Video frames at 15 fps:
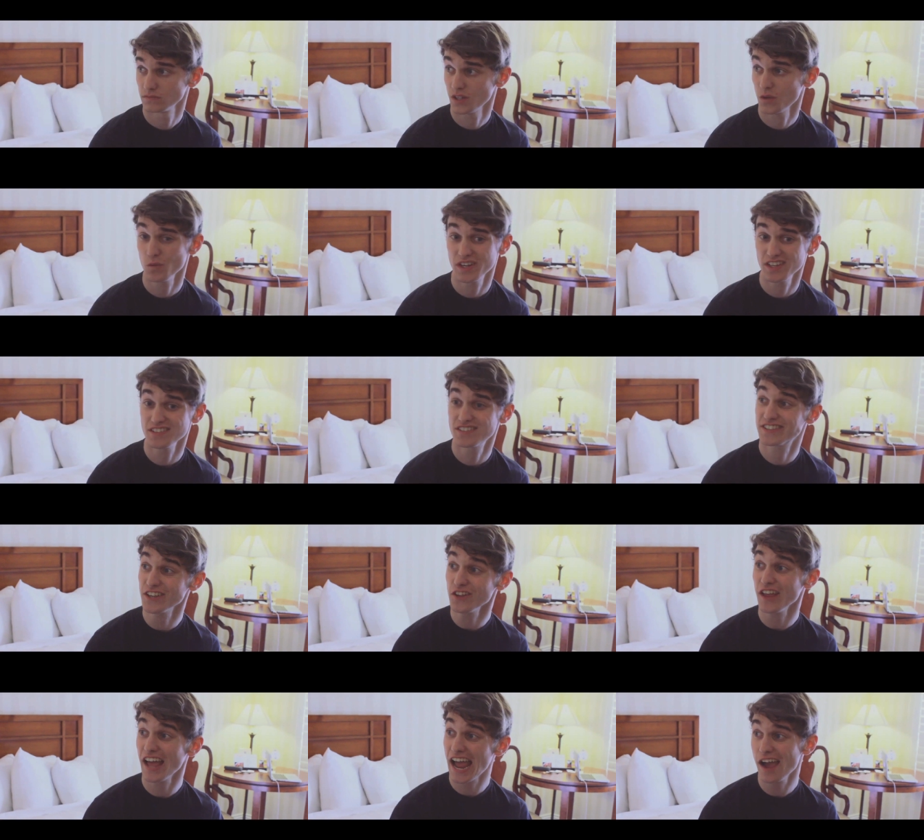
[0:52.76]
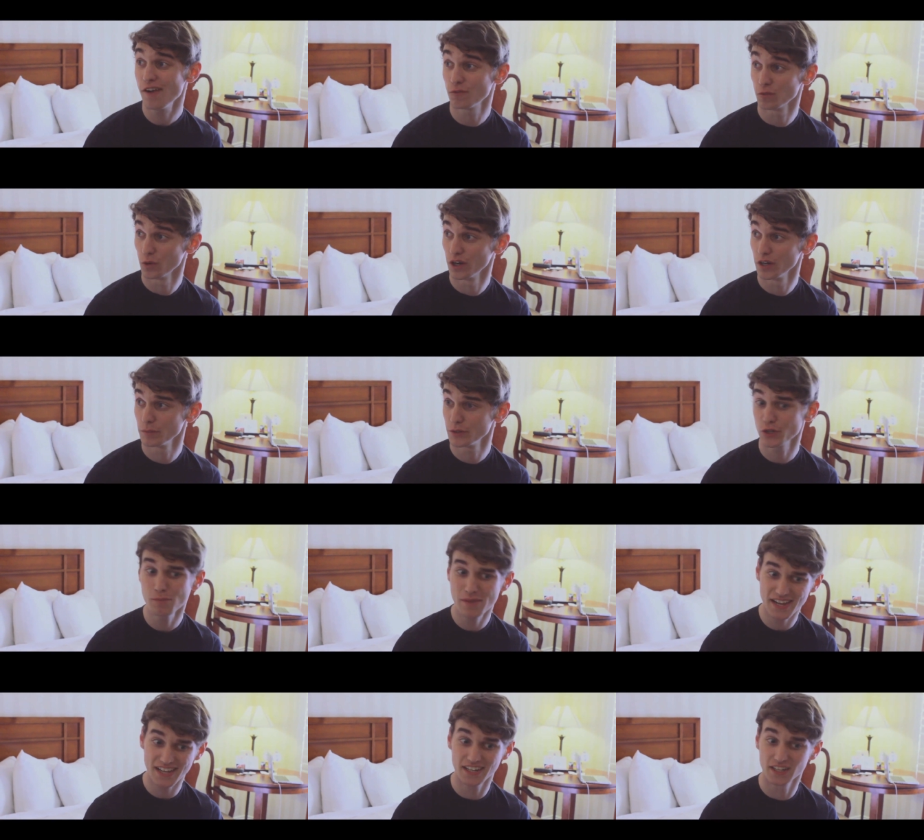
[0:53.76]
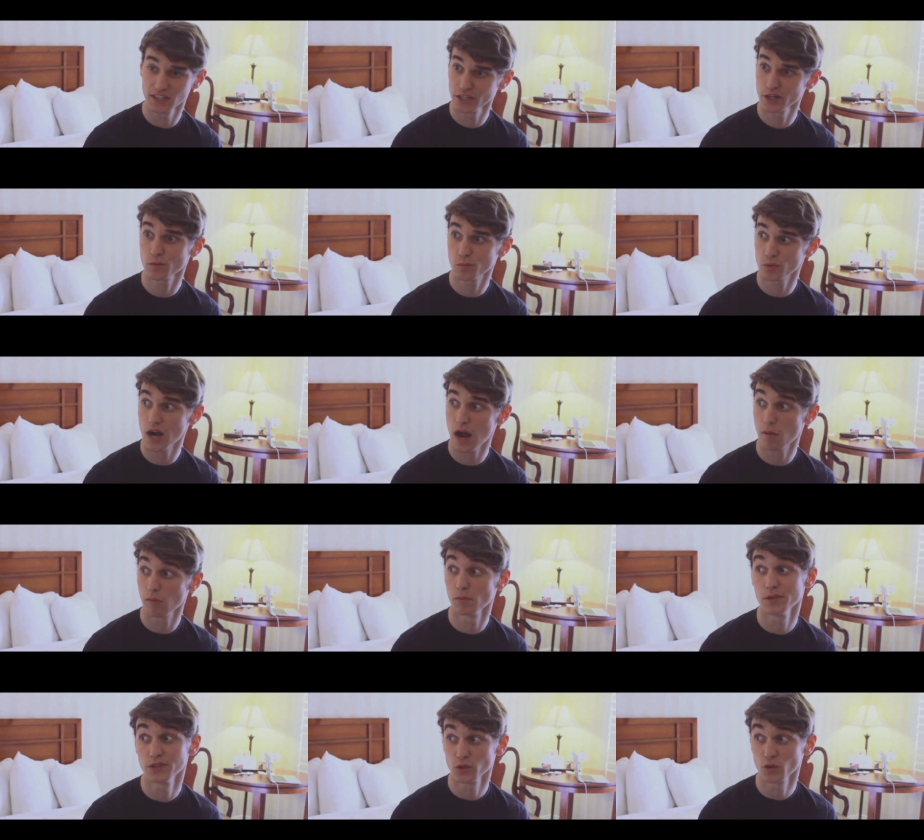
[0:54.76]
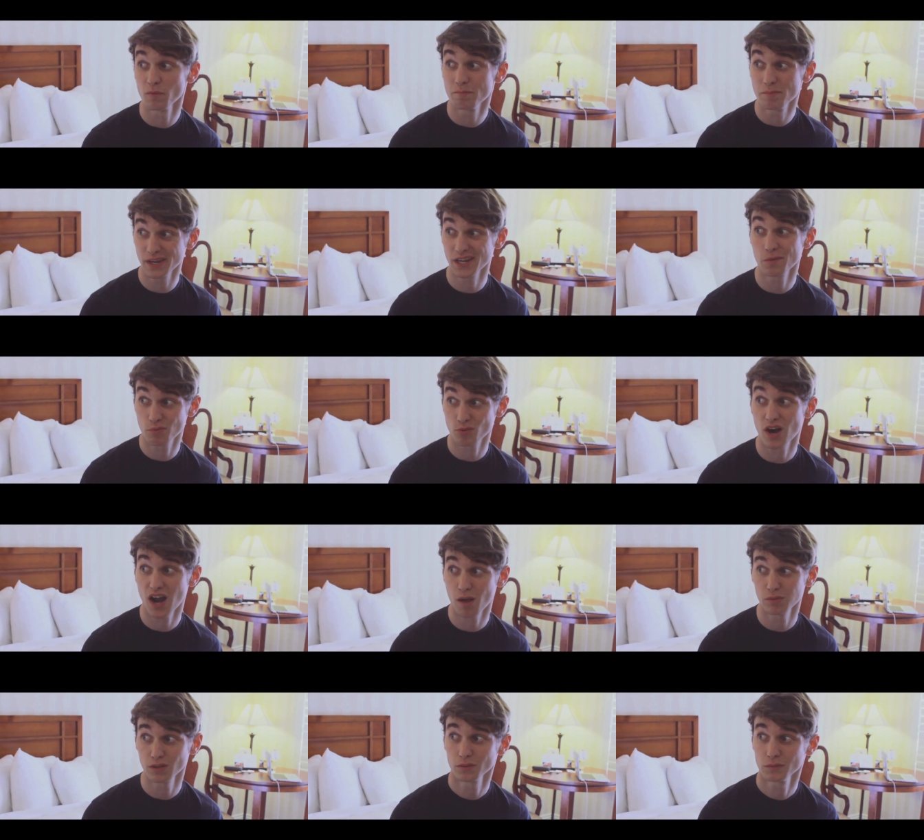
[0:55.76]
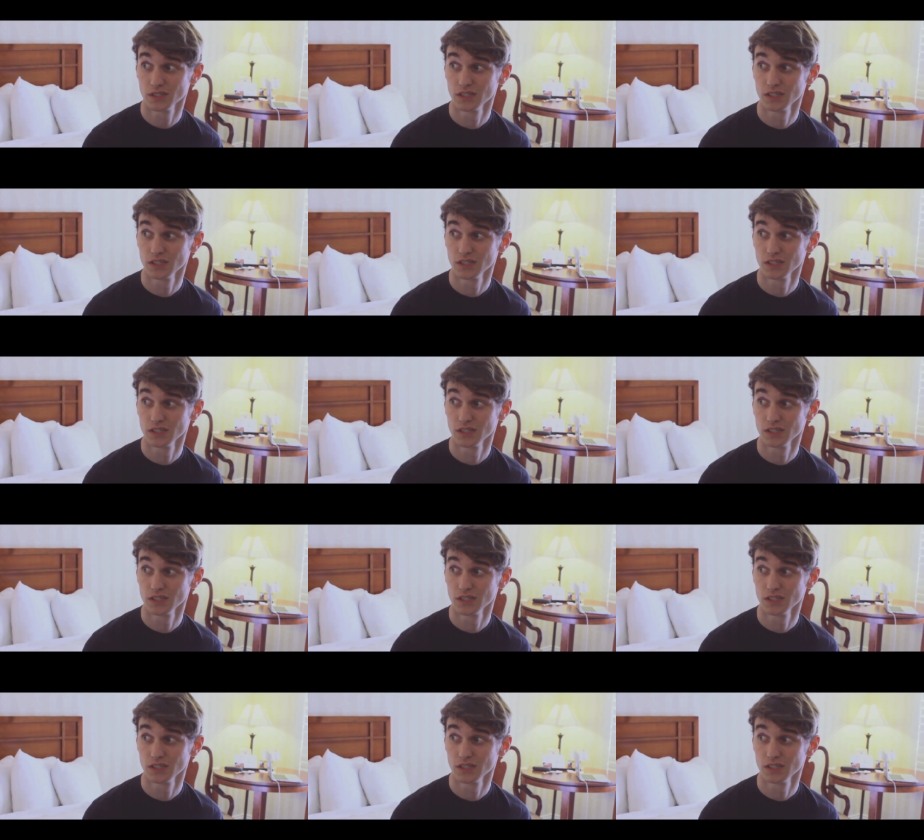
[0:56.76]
We can still have one, but you're making a little problem into a big problem.